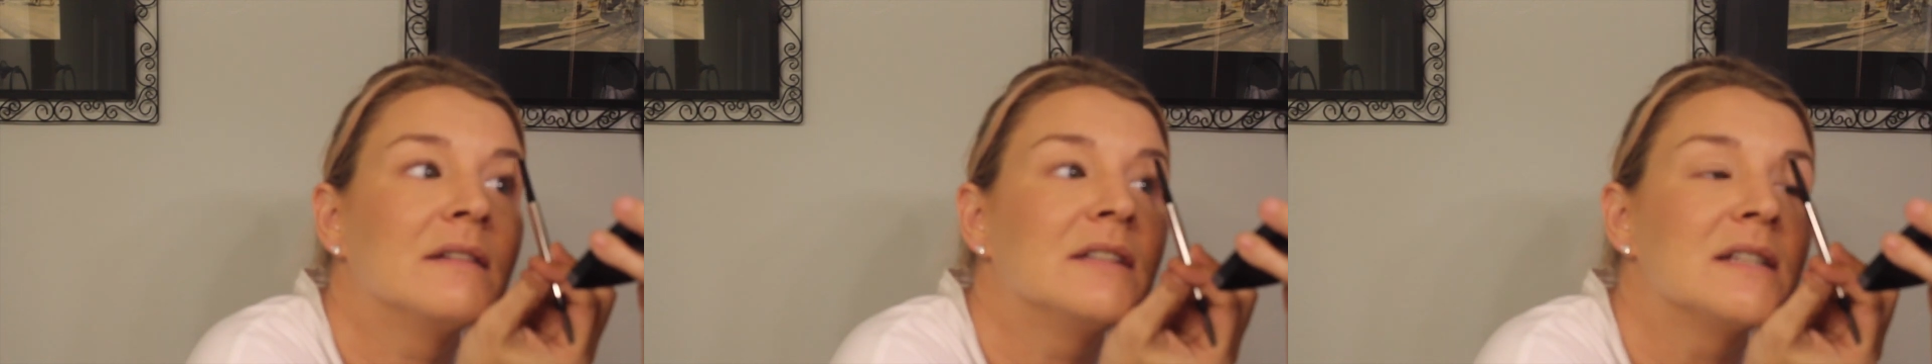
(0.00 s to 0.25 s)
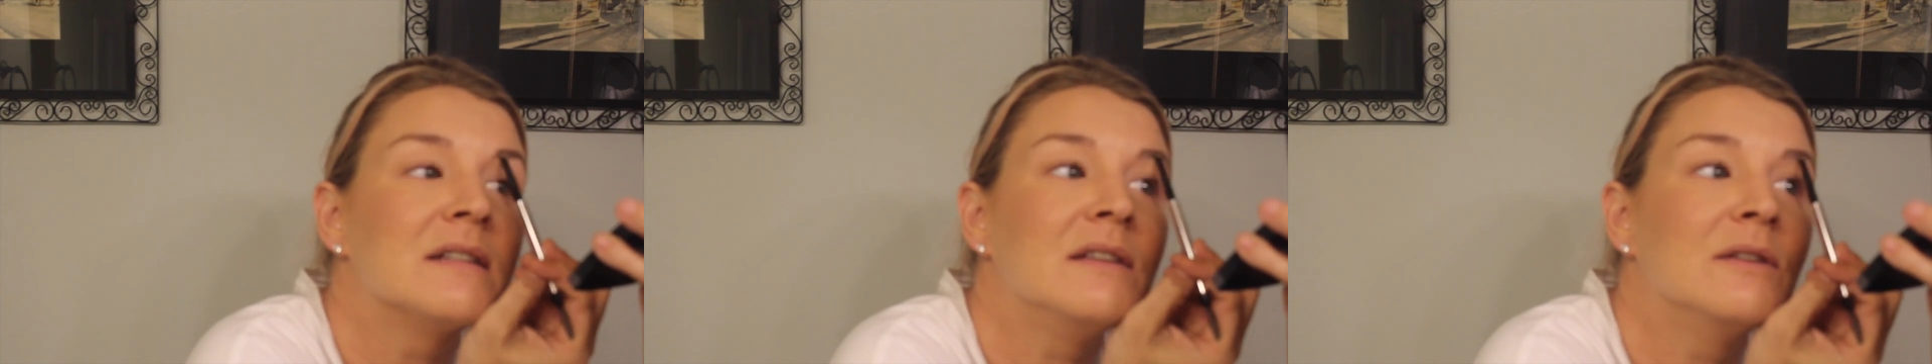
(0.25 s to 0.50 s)

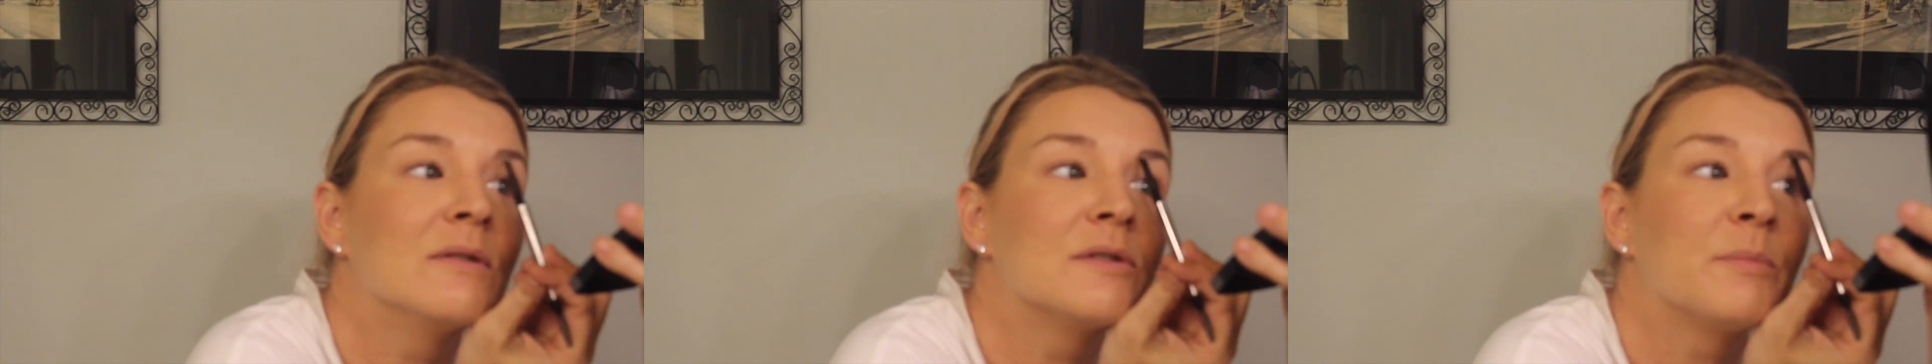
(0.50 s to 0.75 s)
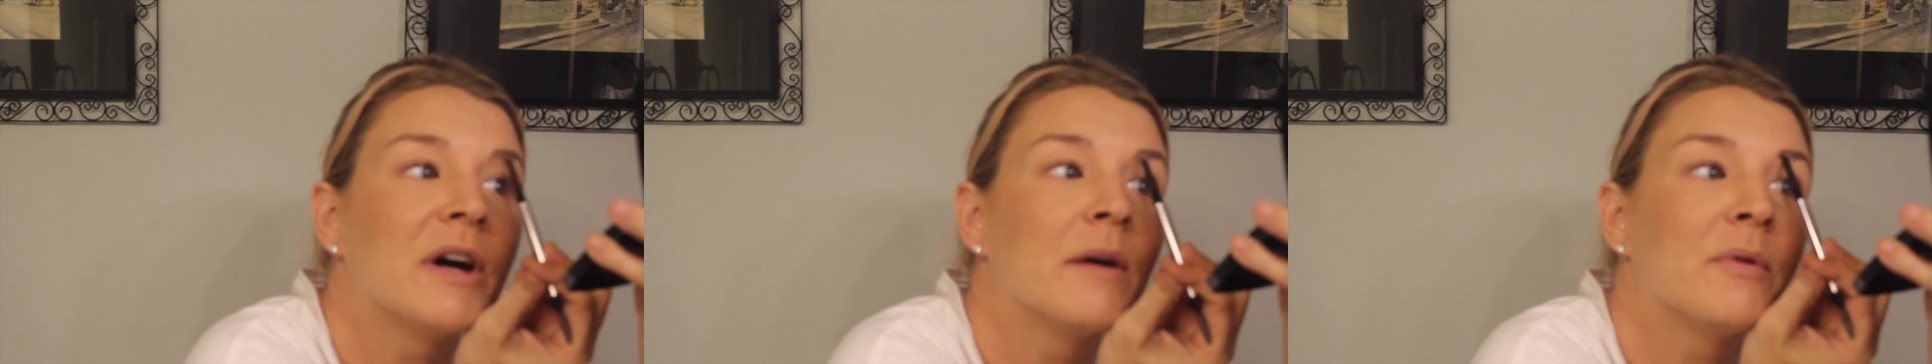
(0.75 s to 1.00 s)
doesn't
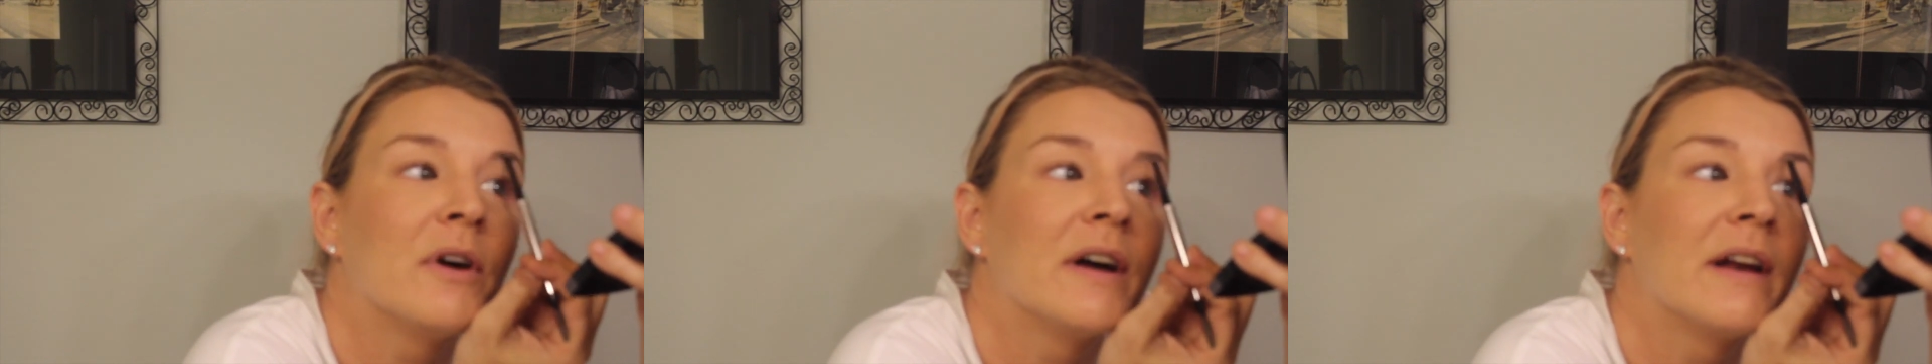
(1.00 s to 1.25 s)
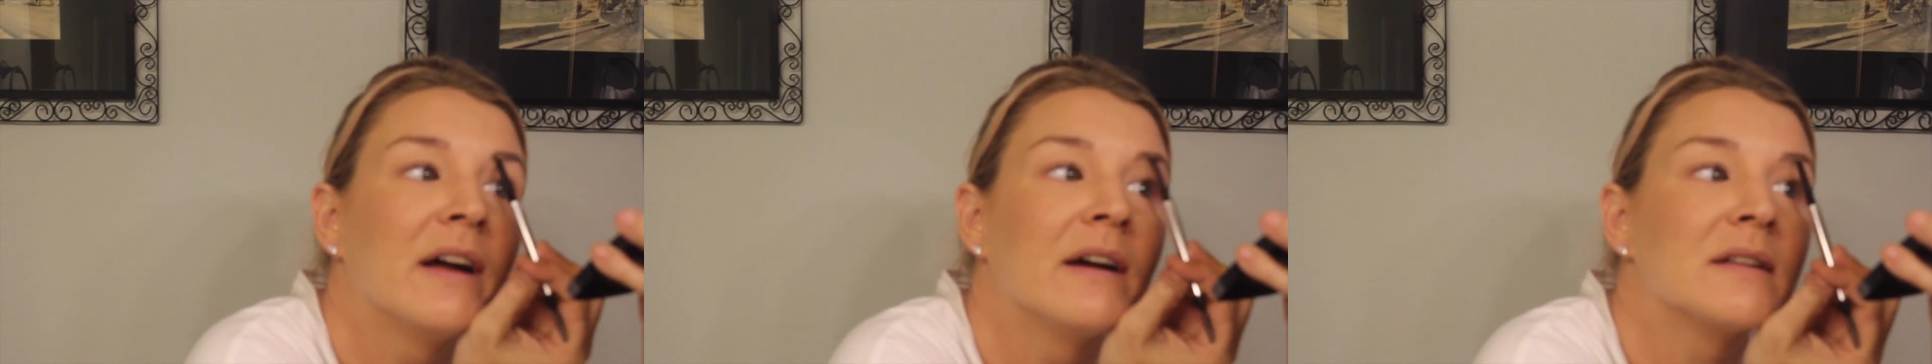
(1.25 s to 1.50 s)
use brow
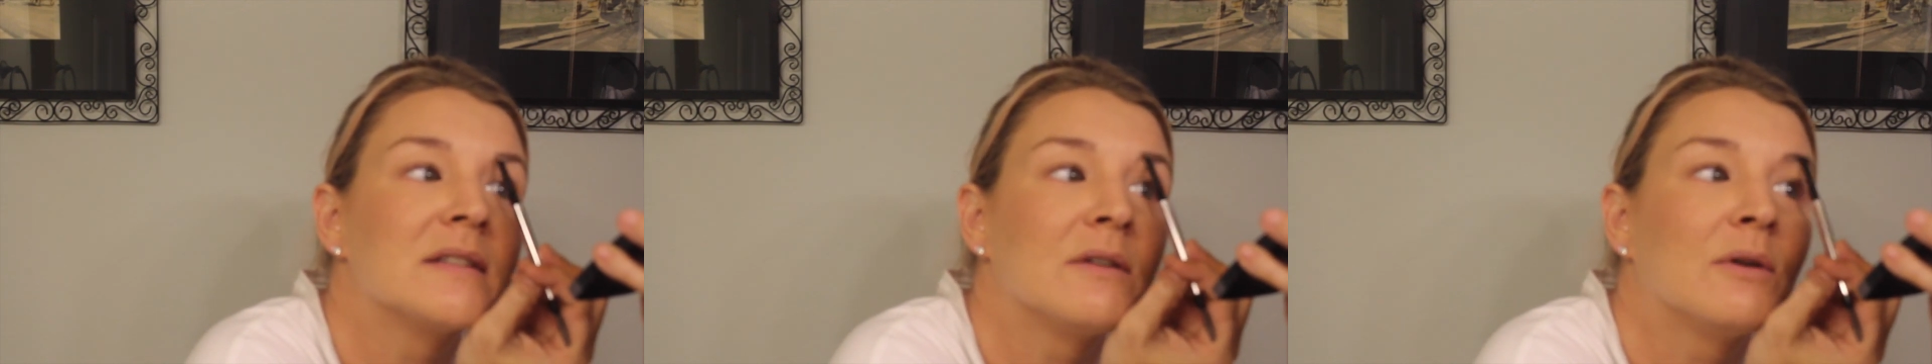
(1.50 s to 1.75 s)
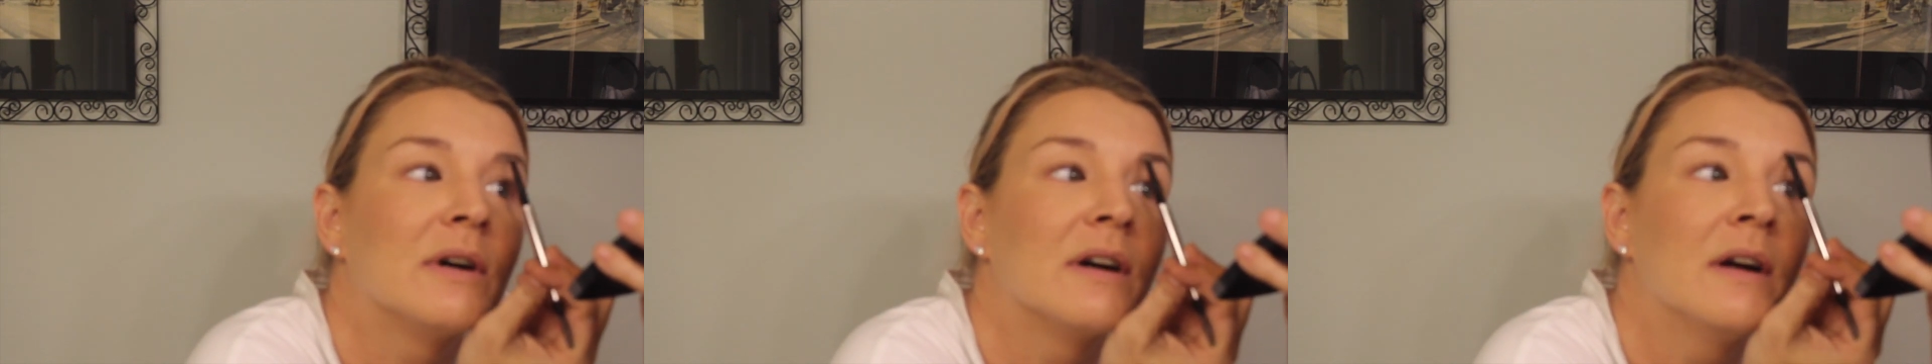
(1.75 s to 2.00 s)
products
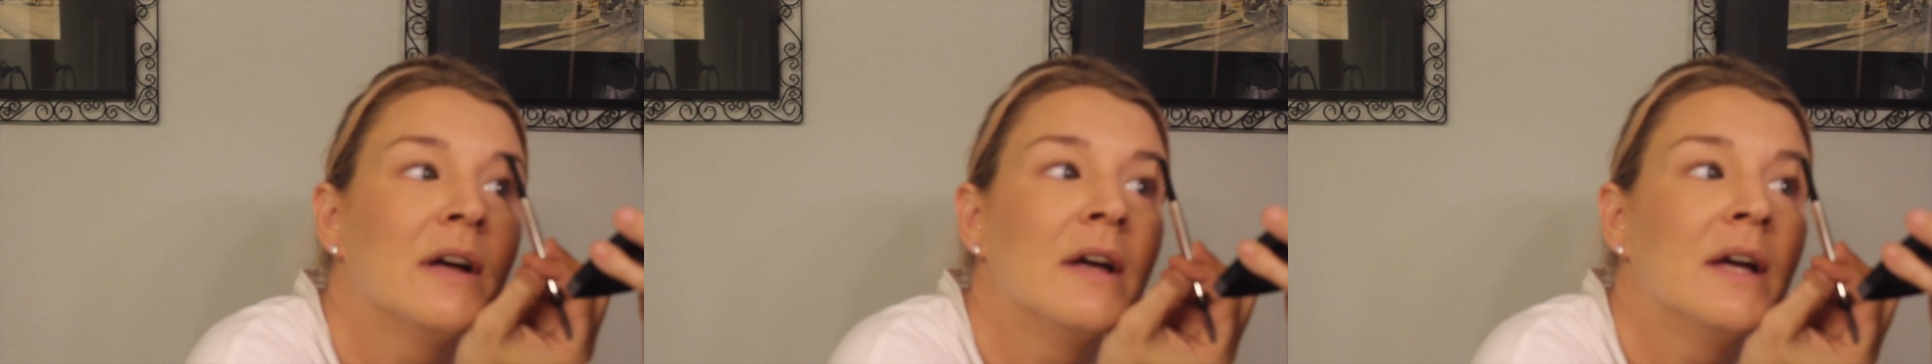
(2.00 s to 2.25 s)
or